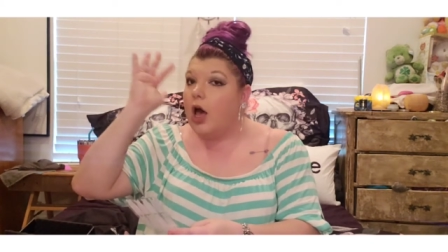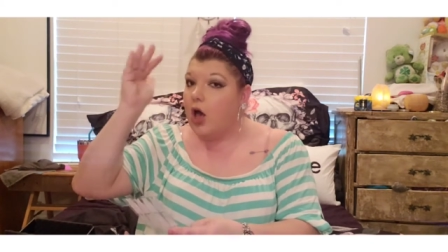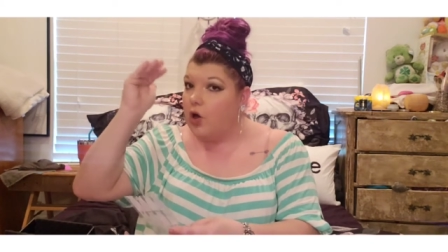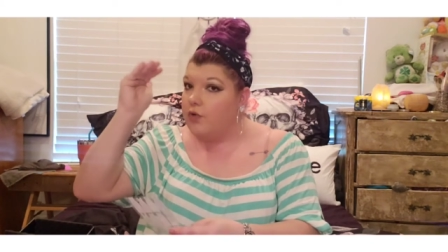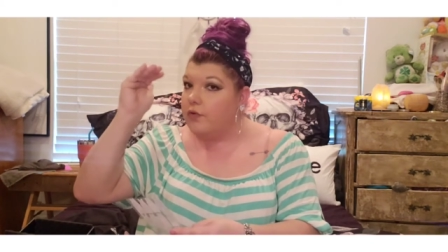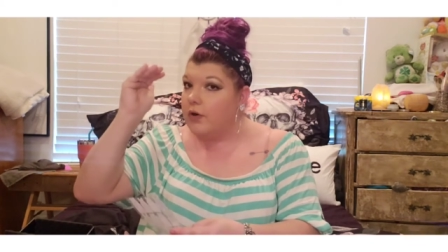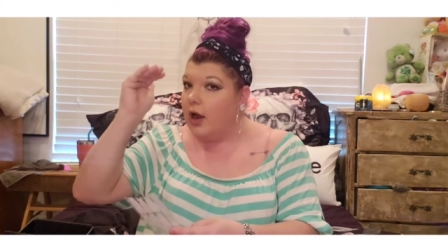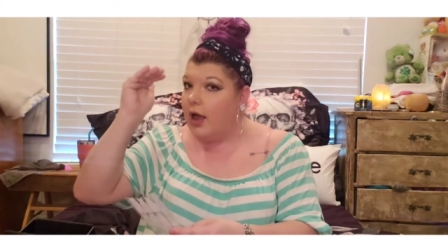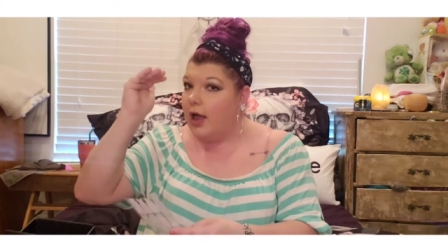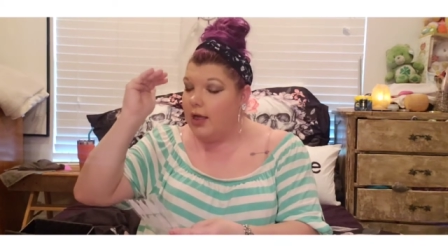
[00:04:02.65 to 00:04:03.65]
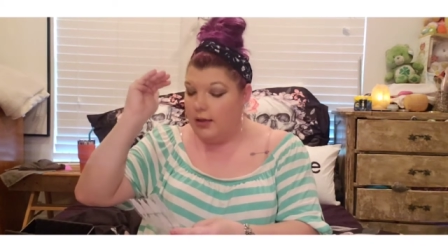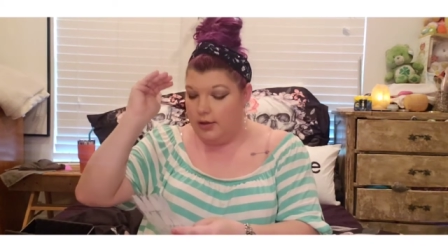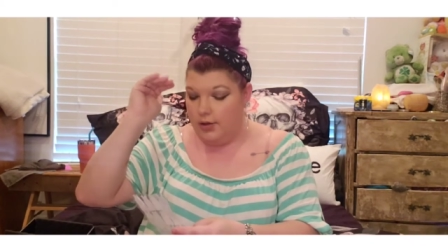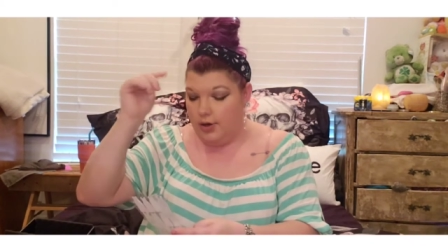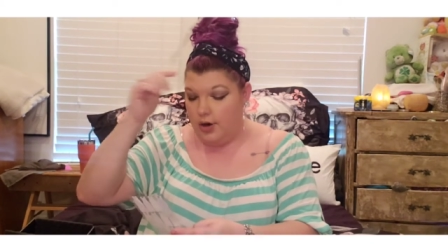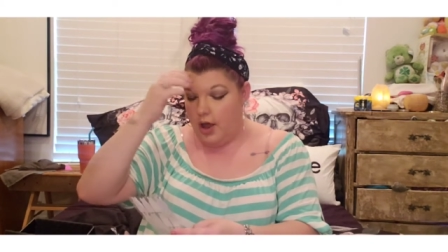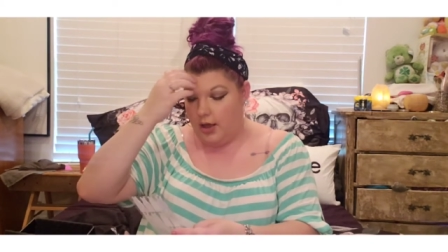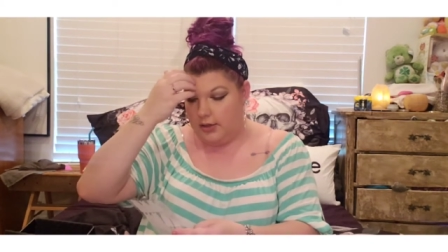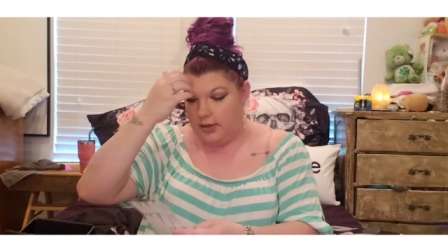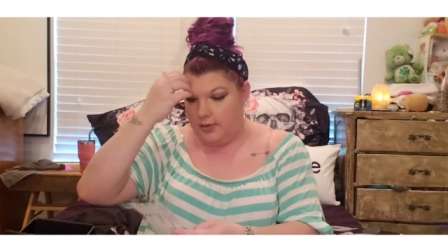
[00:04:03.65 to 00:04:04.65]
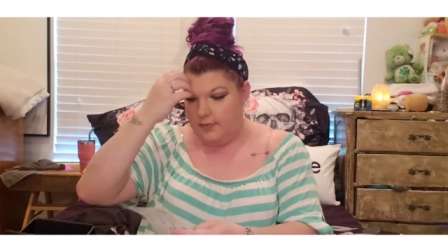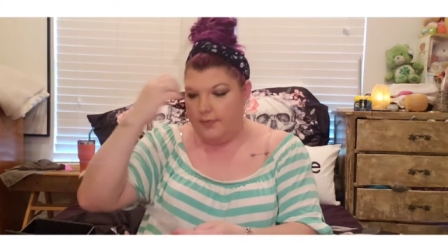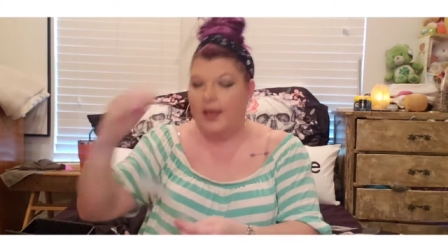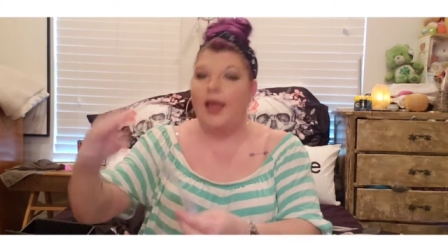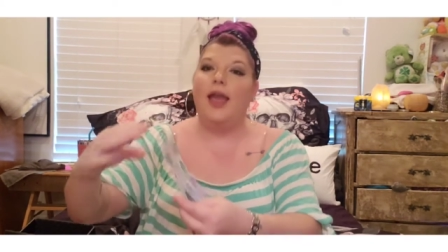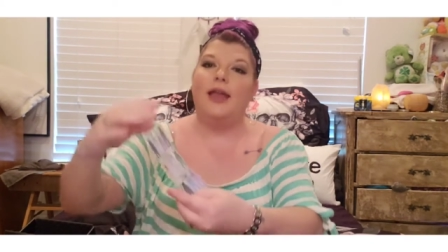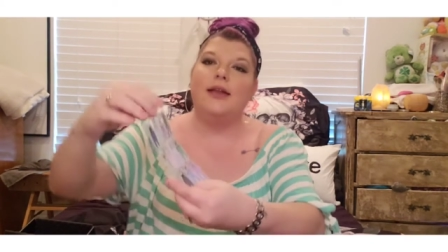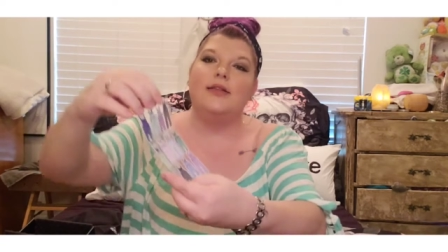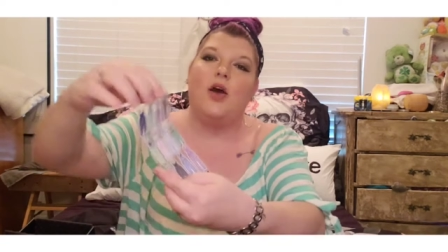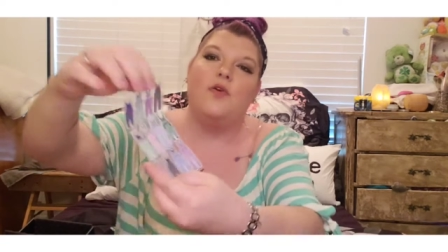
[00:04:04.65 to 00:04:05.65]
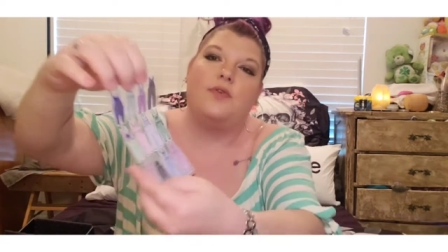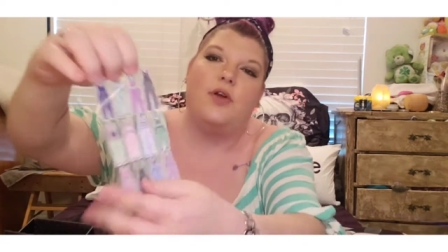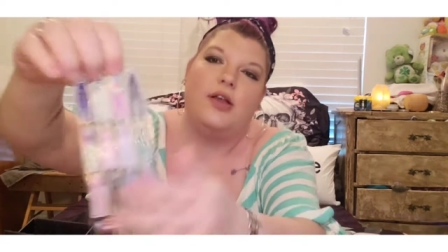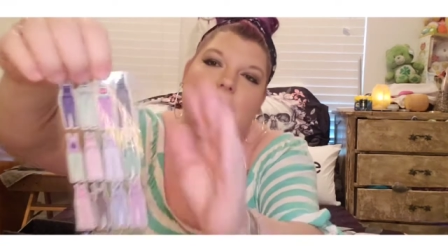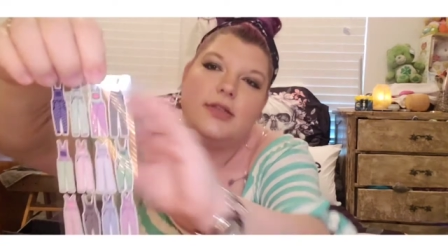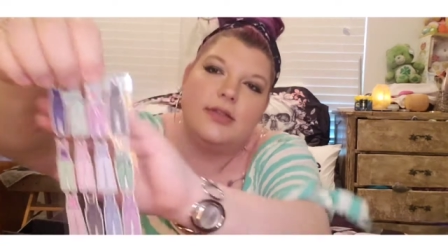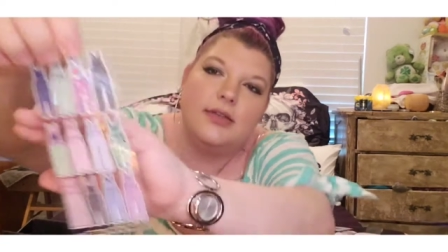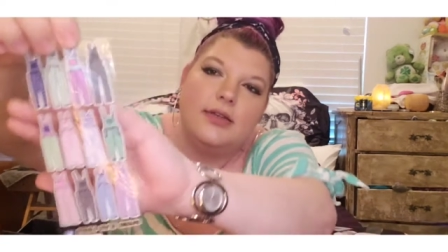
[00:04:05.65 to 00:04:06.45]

overall, you're awesome. And it's overalls.